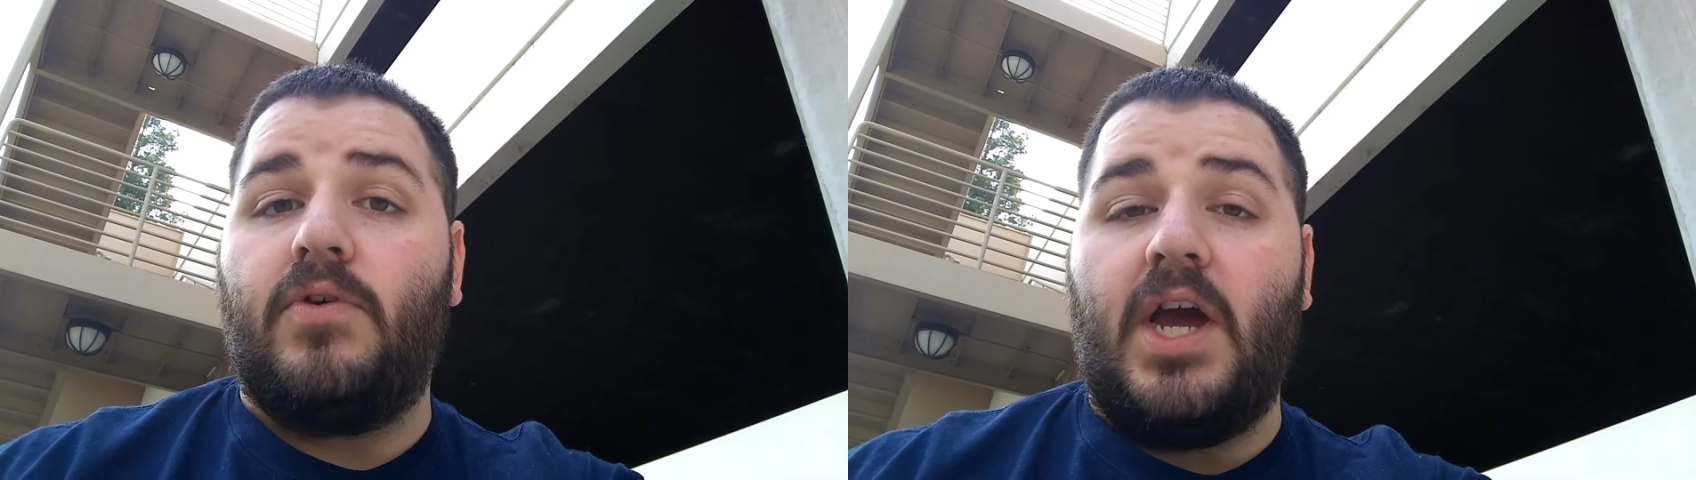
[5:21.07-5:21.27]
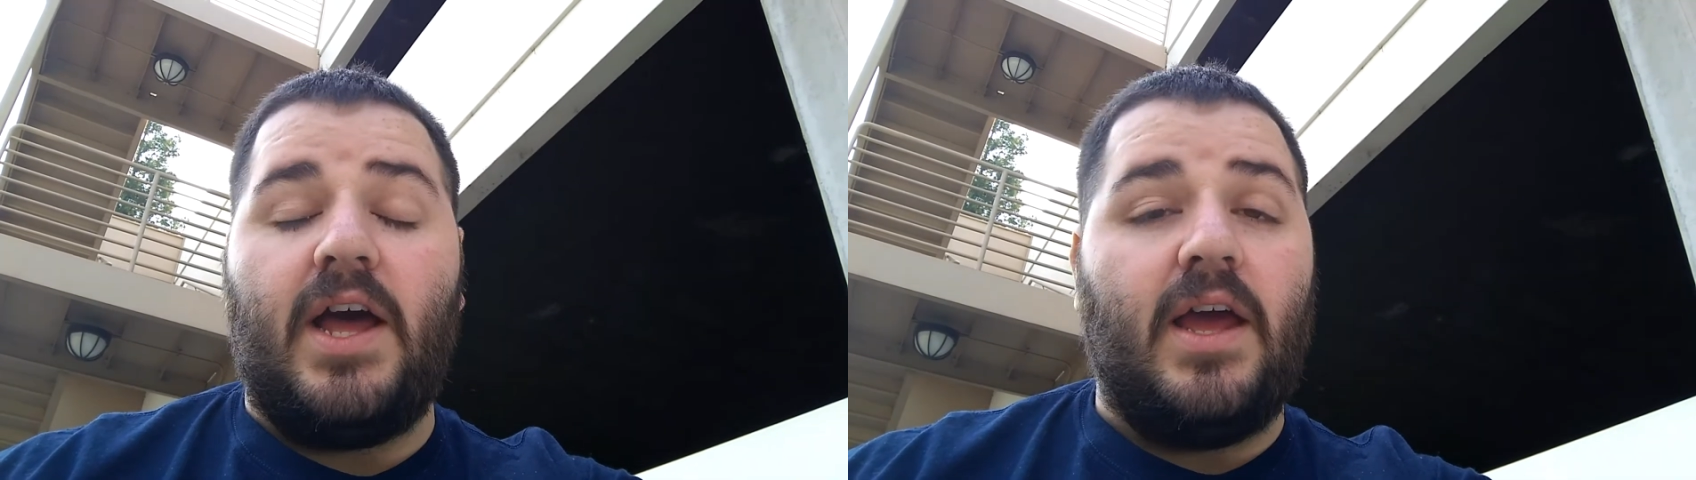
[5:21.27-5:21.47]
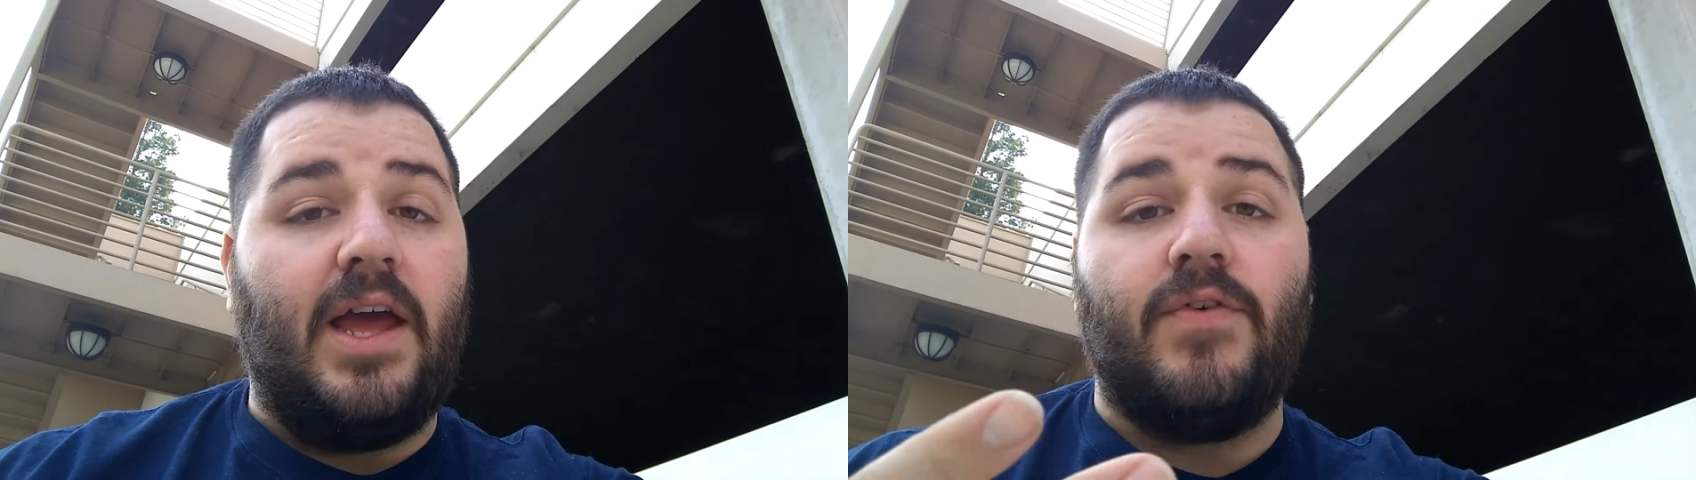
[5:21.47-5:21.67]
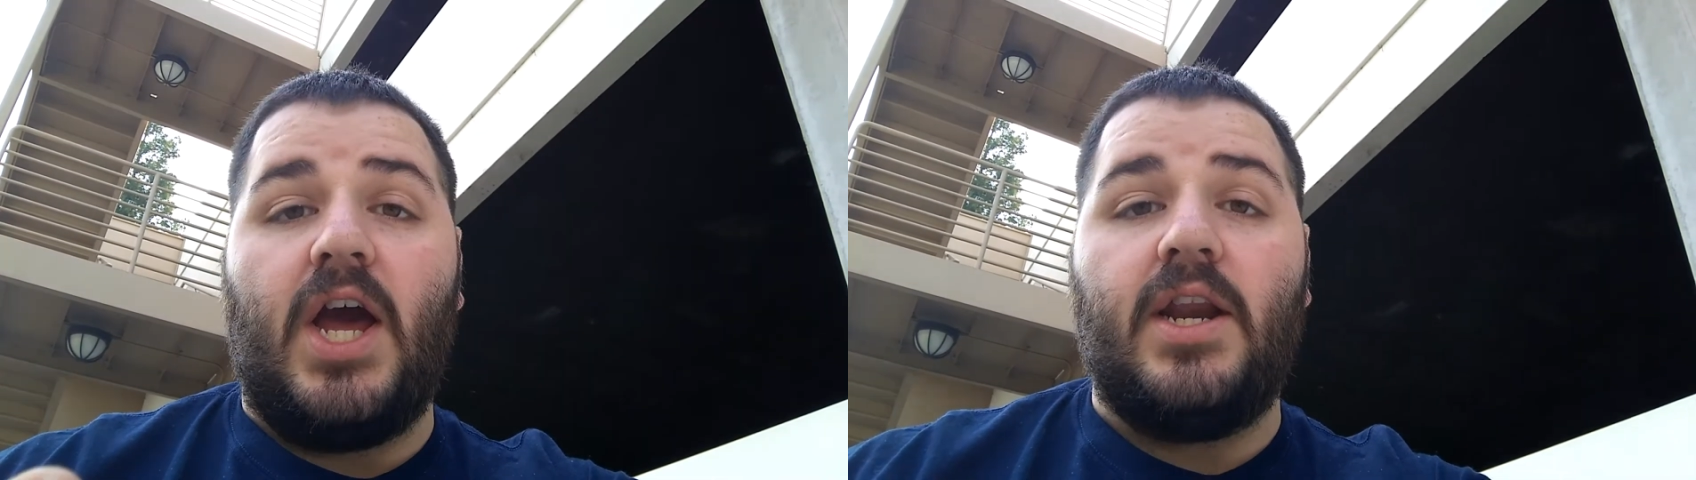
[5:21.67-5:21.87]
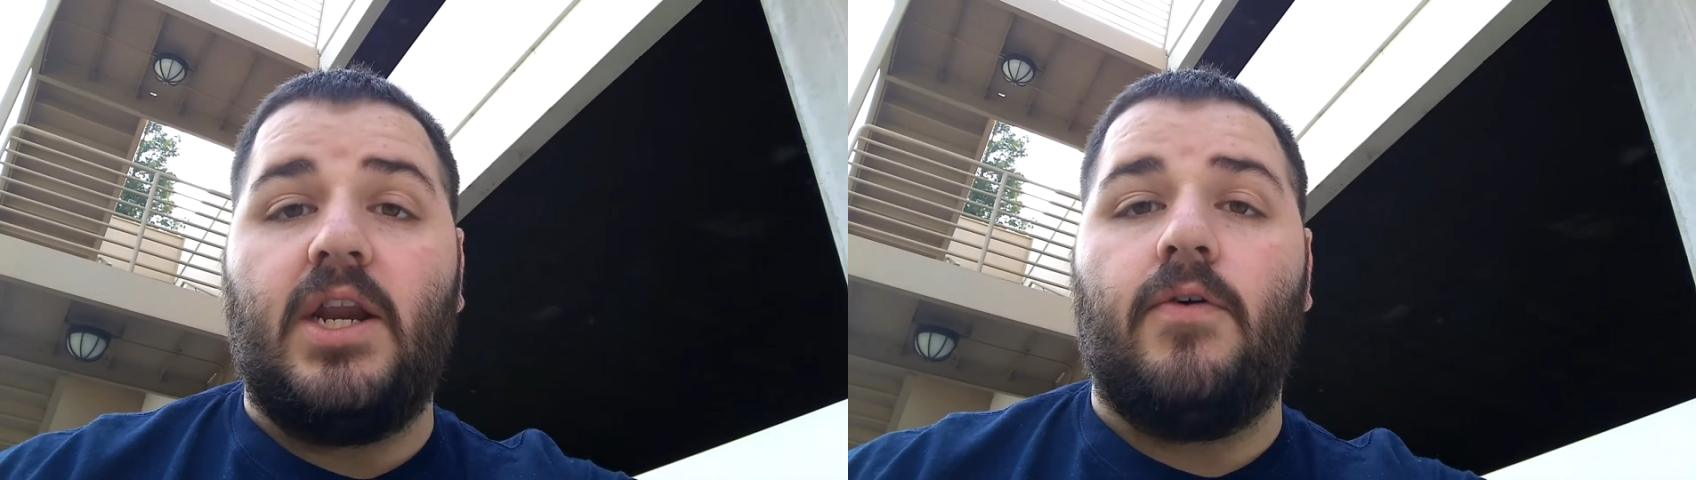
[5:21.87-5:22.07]

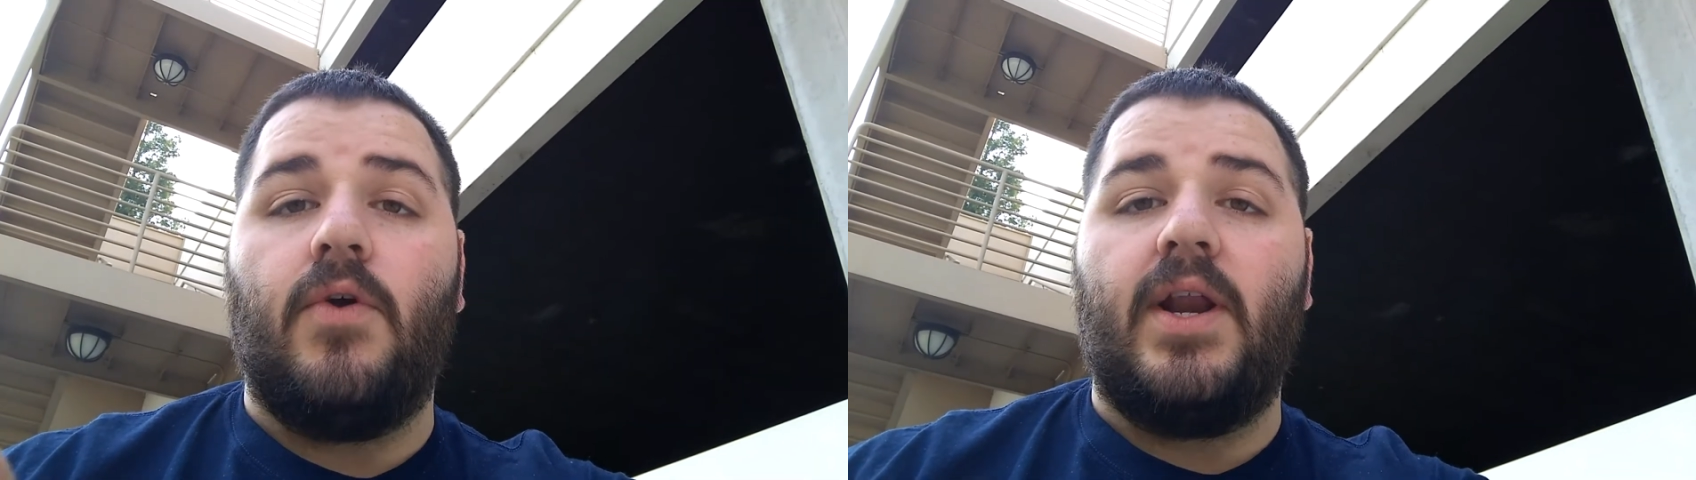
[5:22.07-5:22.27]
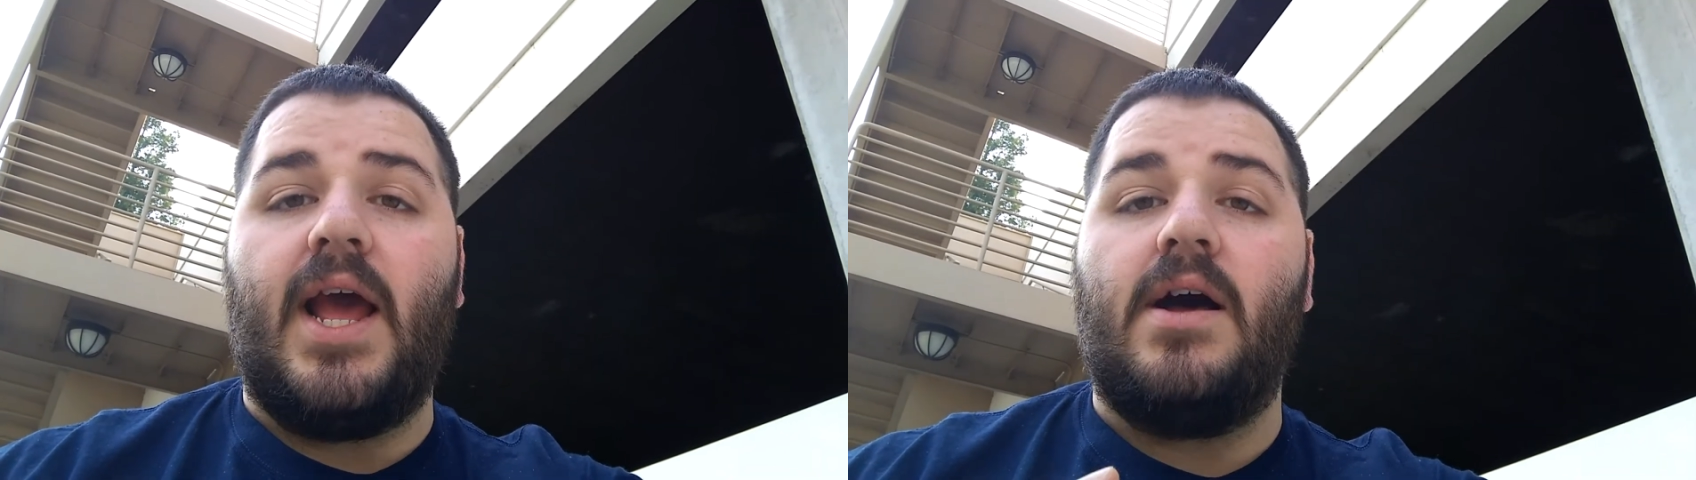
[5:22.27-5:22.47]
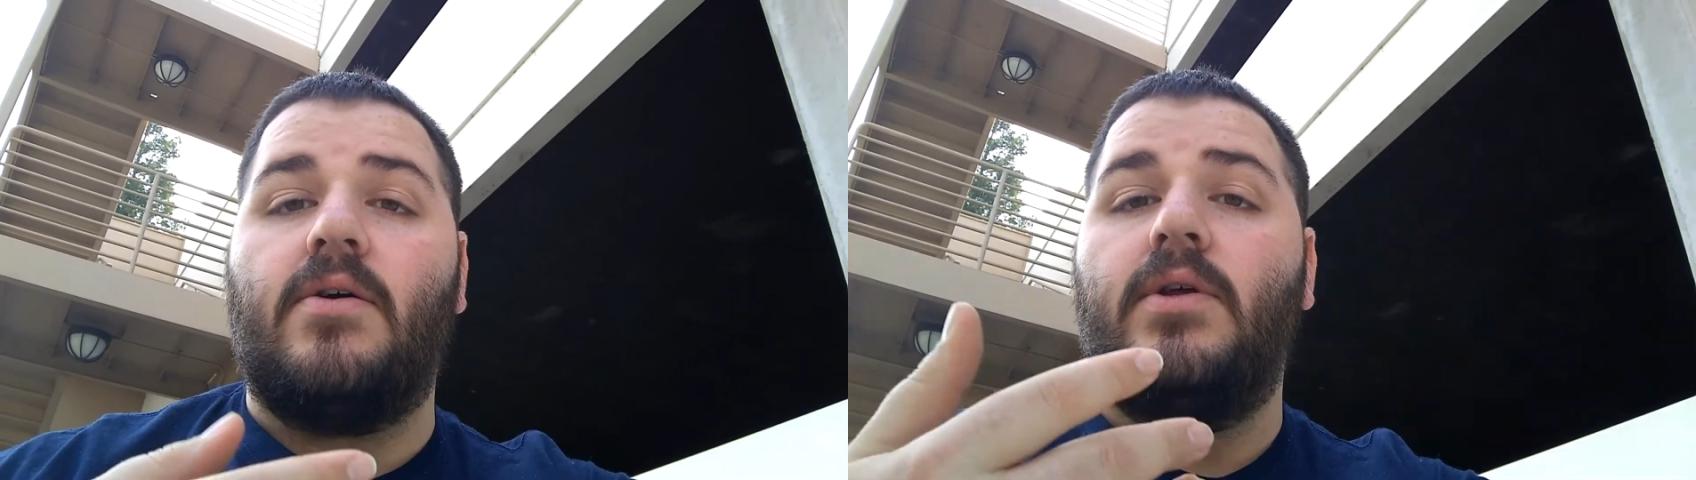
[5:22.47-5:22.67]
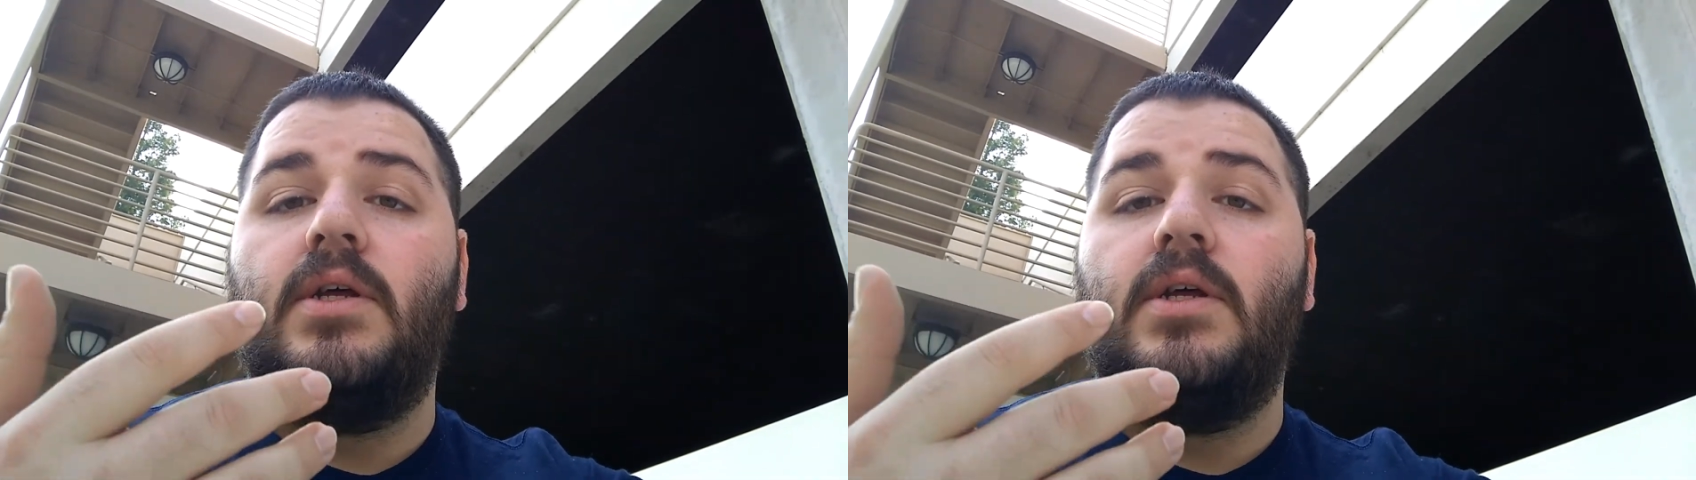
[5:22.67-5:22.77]
gotten over it now.